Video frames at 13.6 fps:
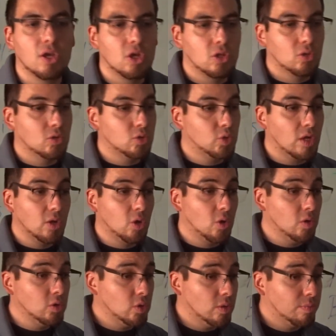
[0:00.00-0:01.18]
Don't try to go
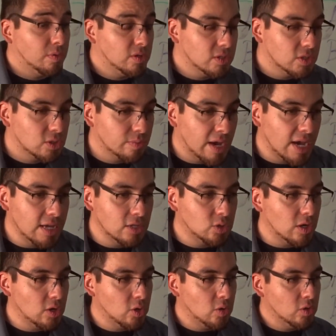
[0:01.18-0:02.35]
into the person's mind,
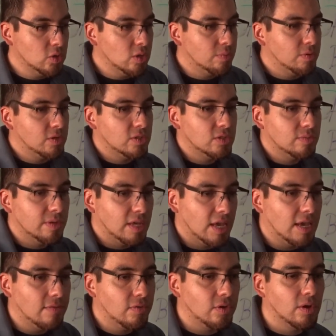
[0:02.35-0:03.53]
try to go into the person's
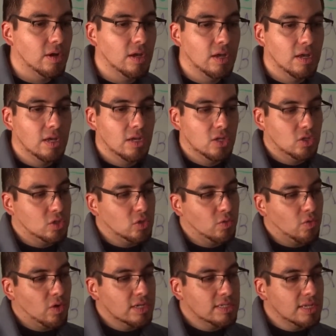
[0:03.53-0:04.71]
behavior. So
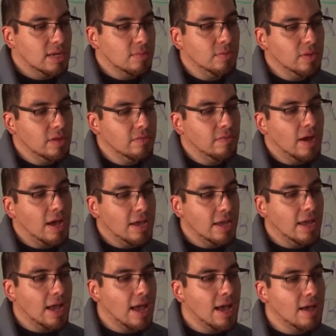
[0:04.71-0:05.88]
for example, if I
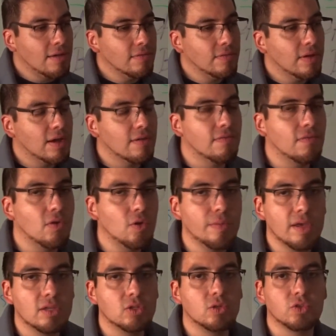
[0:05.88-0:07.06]
have a
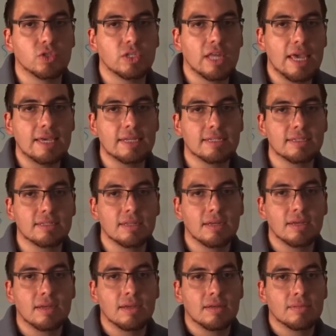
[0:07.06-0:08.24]
phobia to snakes,
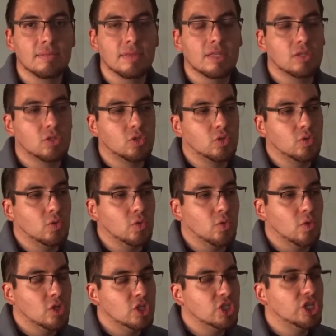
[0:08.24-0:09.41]

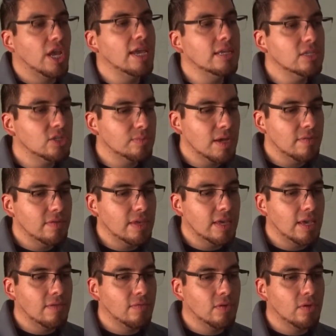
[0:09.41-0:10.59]
to change my
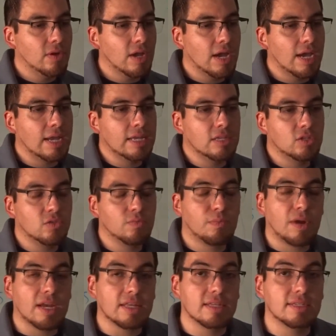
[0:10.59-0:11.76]
behavior, I need to
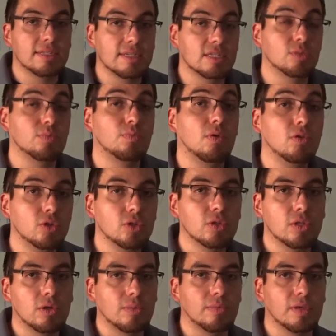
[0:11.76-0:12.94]
practice exposure
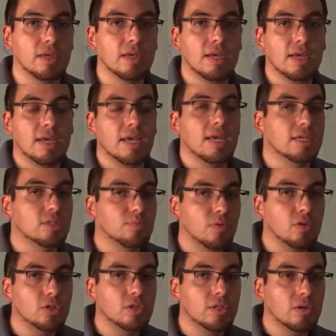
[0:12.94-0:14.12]
therapy.
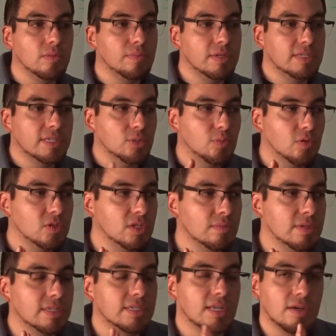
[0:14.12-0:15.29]
Exposure therapy is exposing
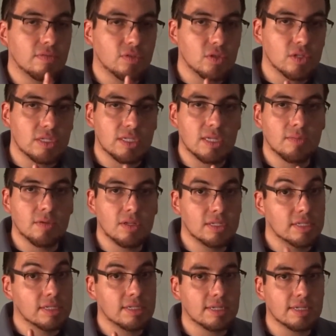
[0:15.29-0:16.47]
myself to the stimulus, in
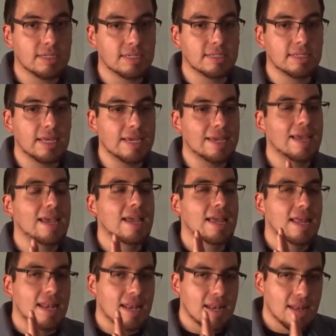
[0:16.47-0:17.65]
this case the snake,
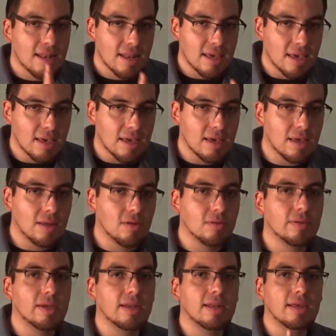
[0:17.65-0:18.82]
little
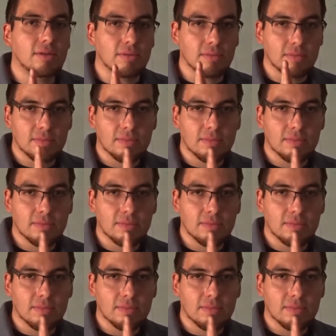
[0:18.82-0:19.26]
by little.